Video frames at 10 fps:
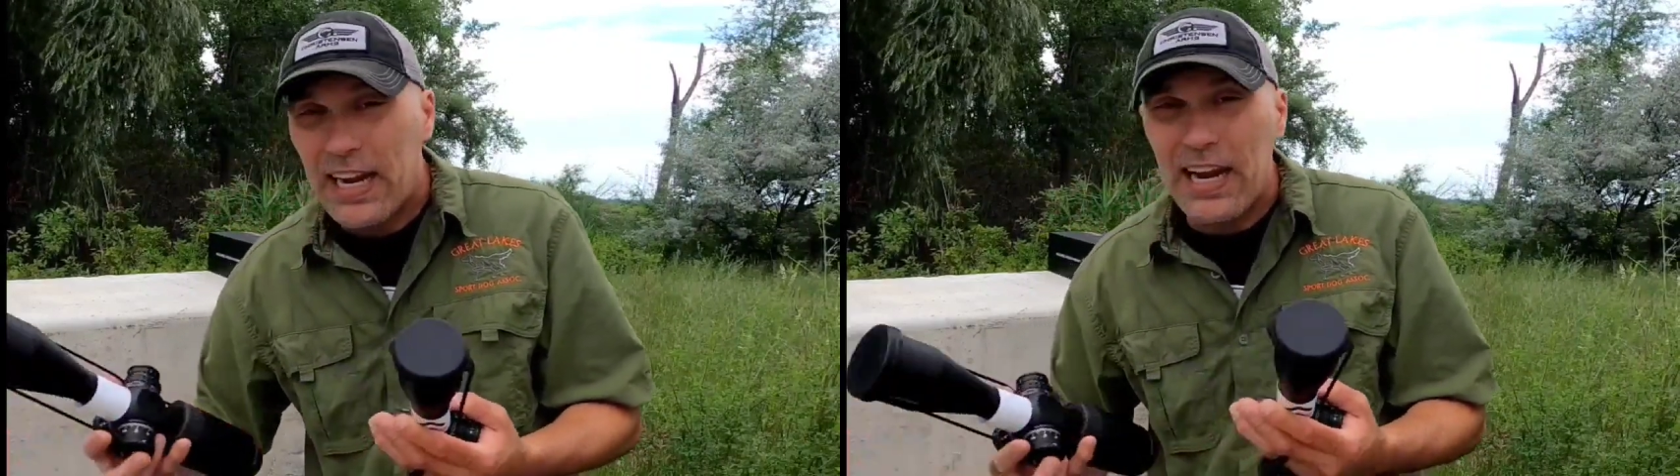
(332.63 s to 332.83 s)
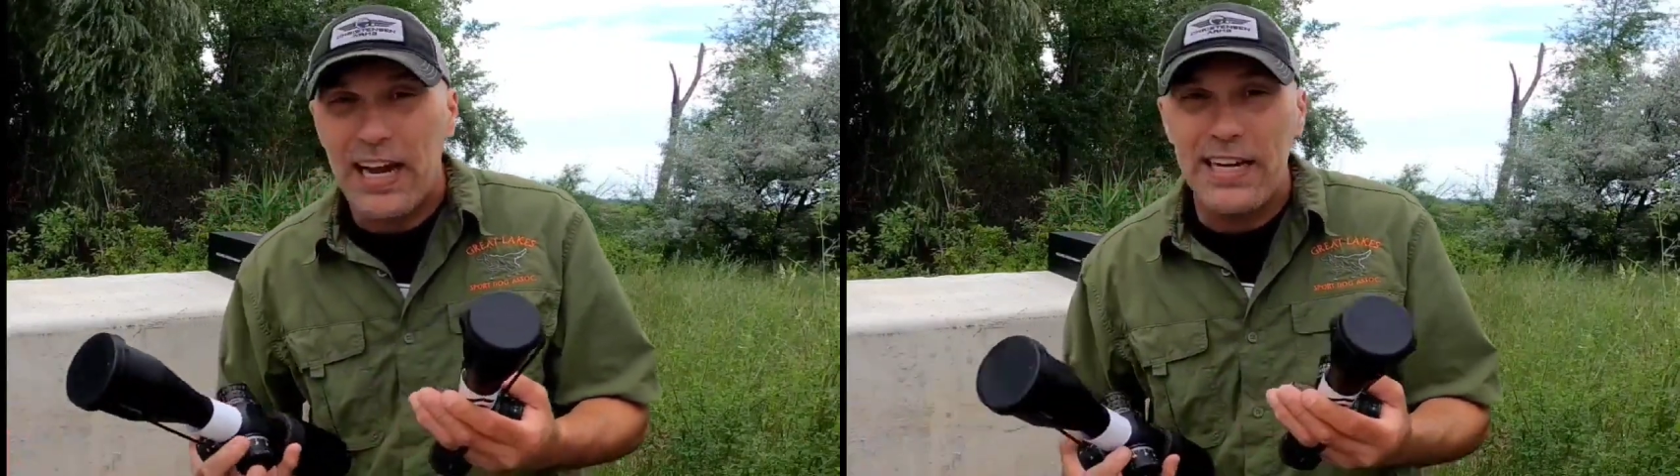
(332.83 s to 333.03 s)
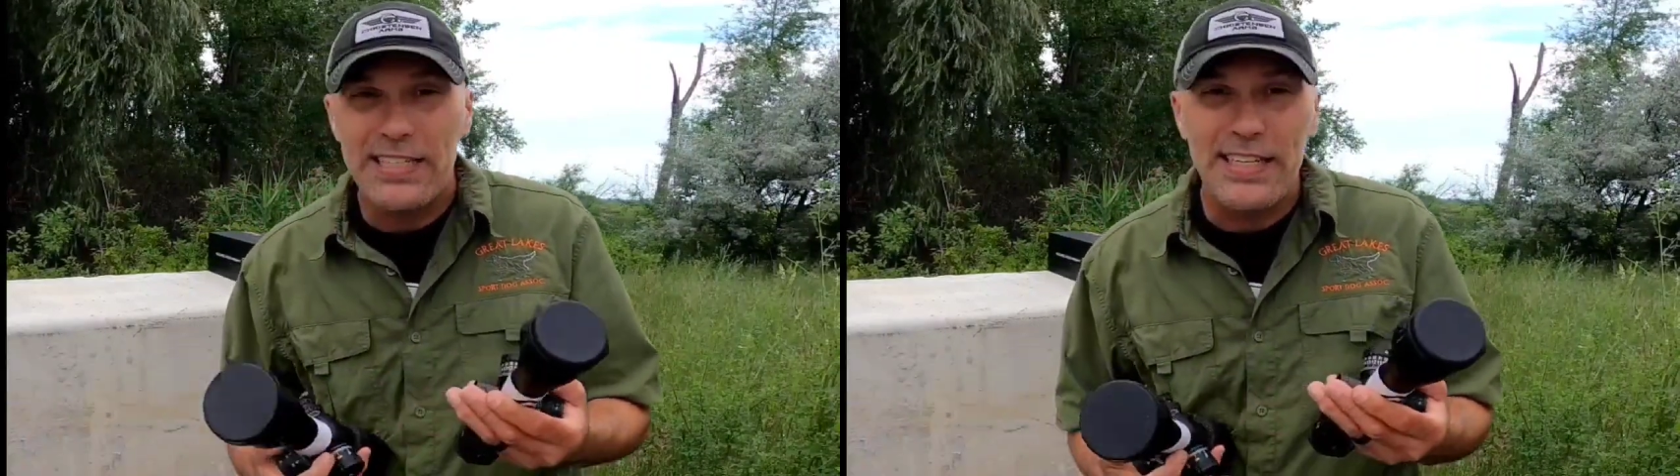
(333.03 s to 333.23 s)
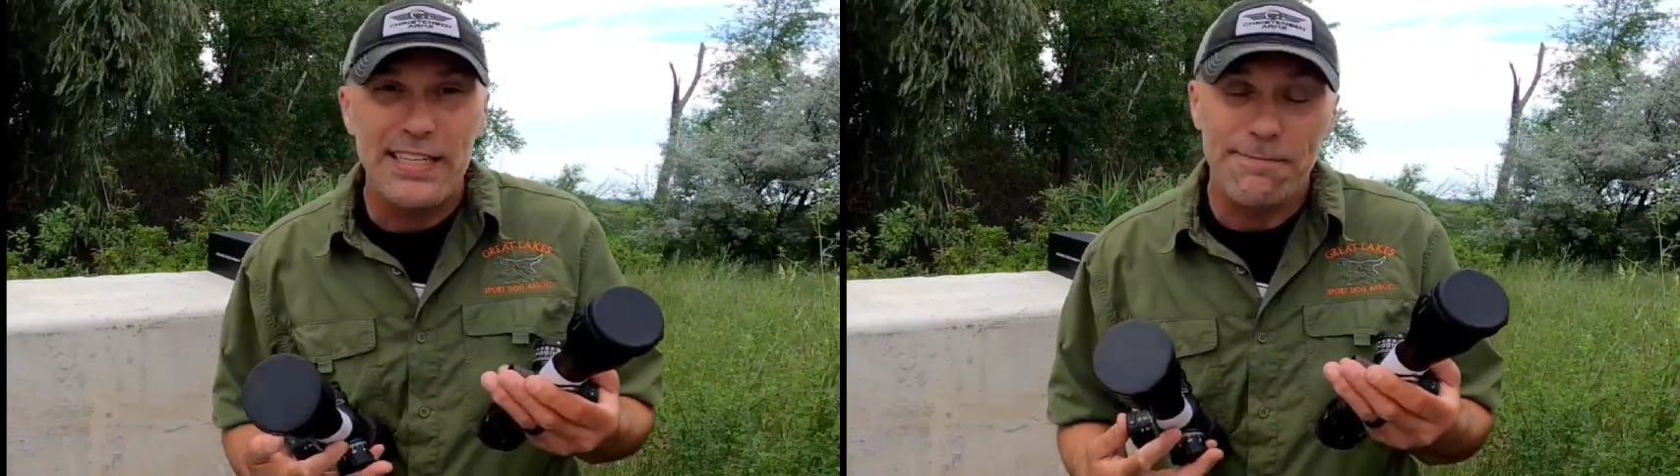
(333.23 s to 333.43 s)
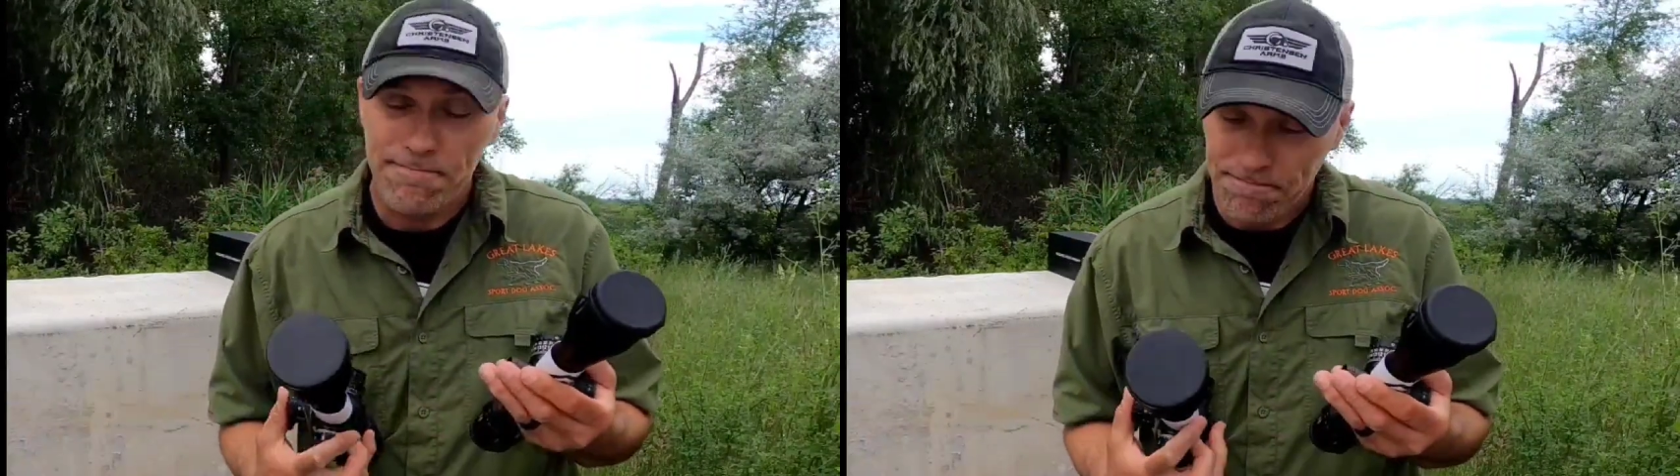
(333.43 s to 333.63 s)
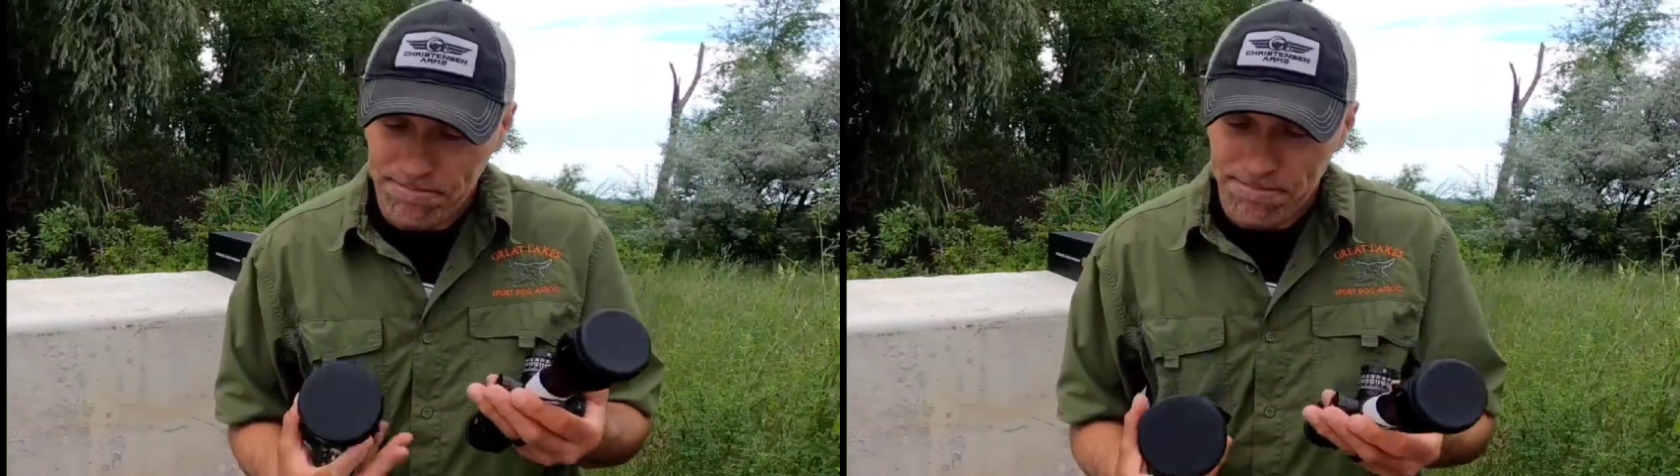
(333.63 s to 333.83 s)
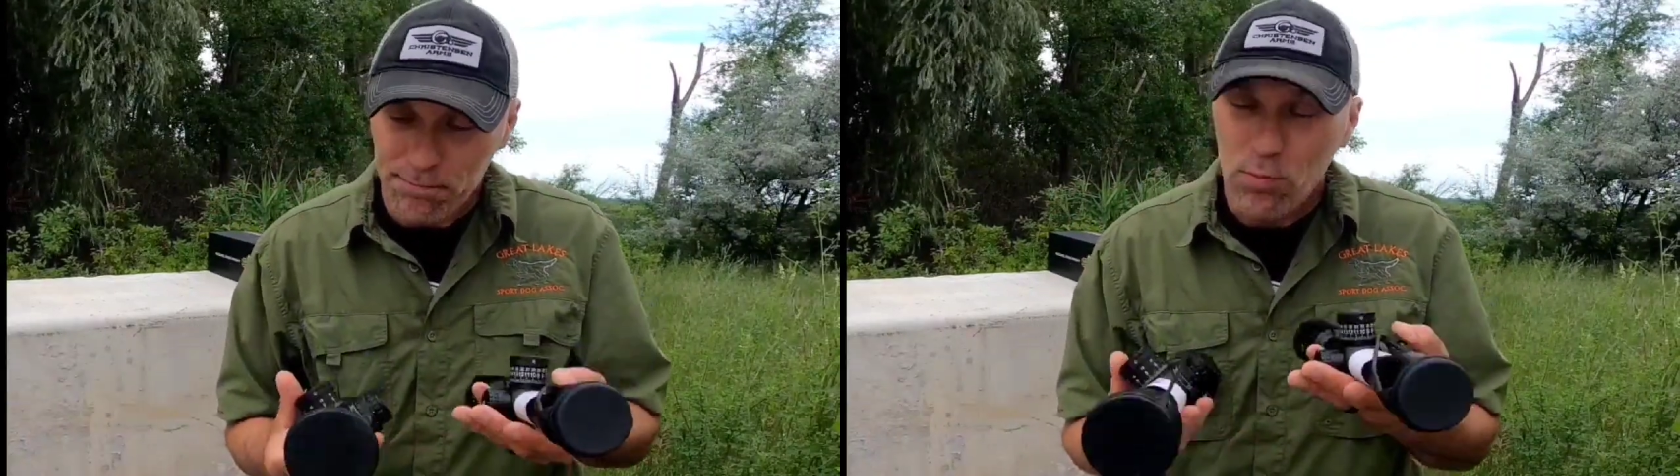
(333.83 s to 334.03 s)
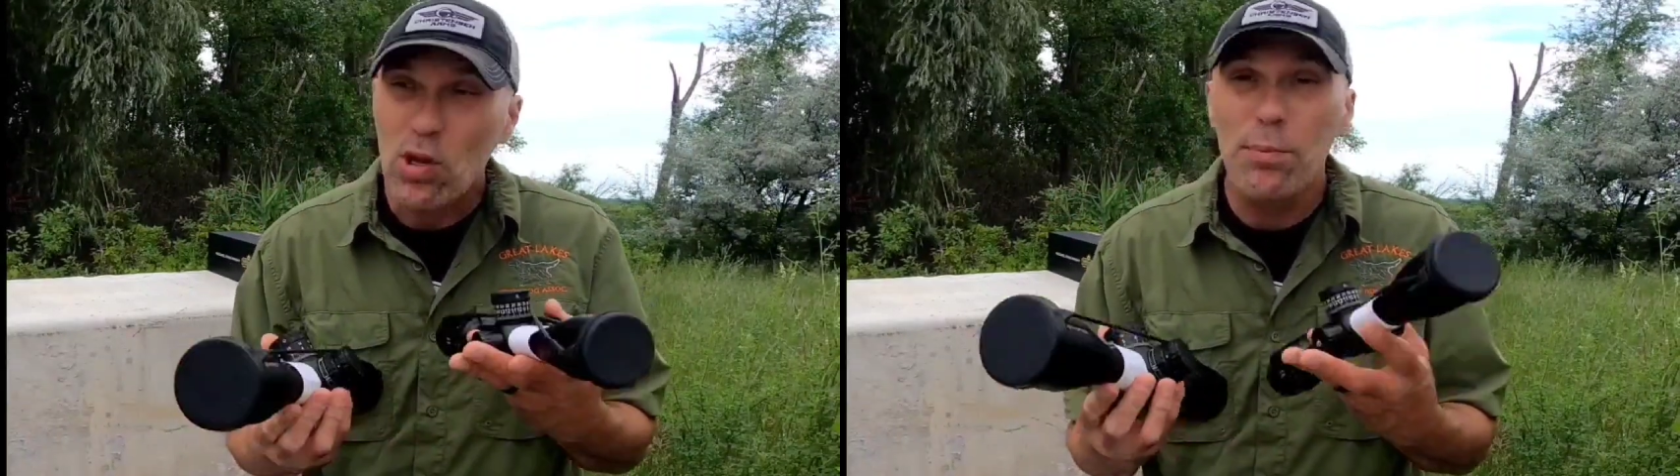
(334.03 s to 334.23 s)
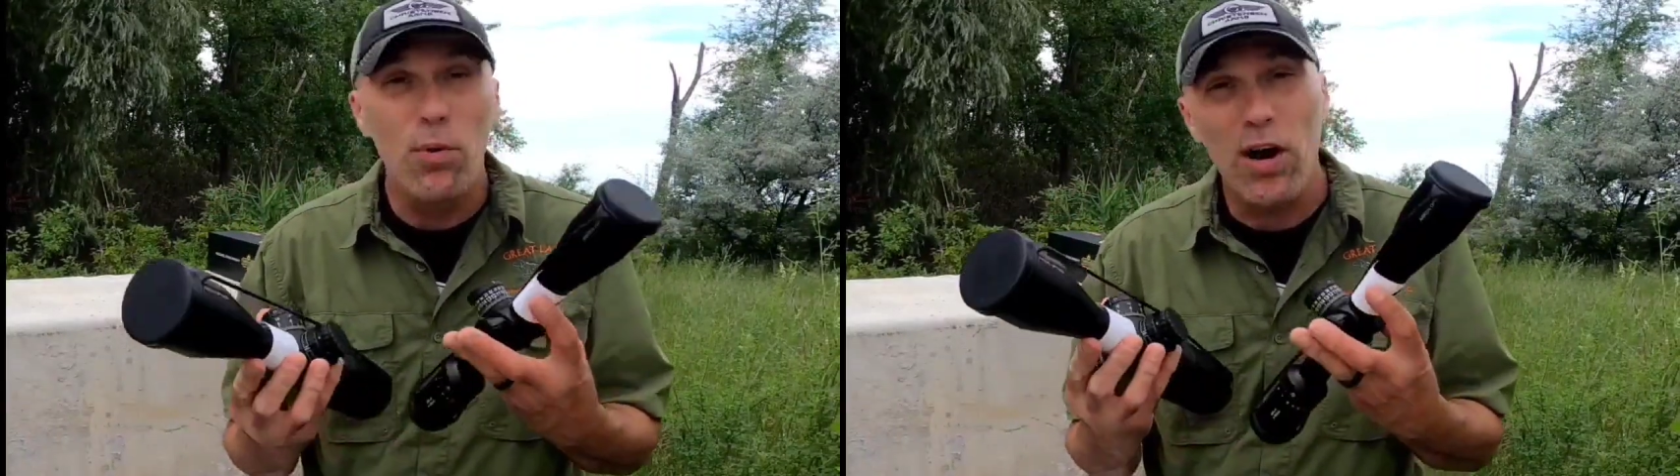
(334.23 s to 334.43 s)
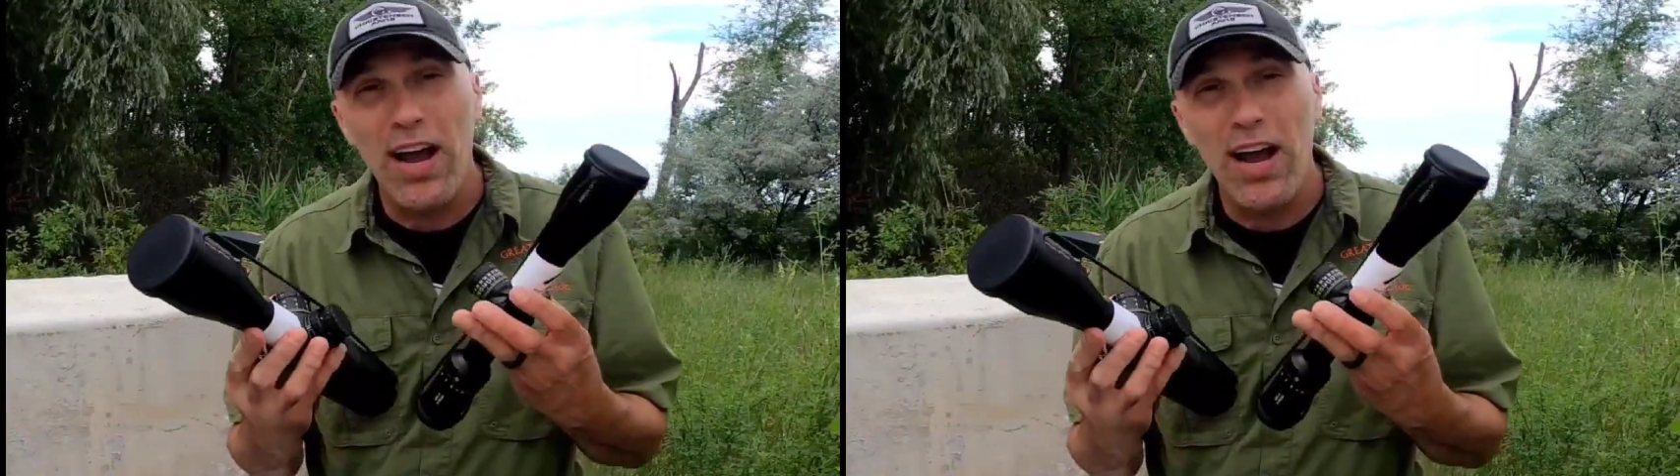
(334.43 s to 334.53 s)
and boy,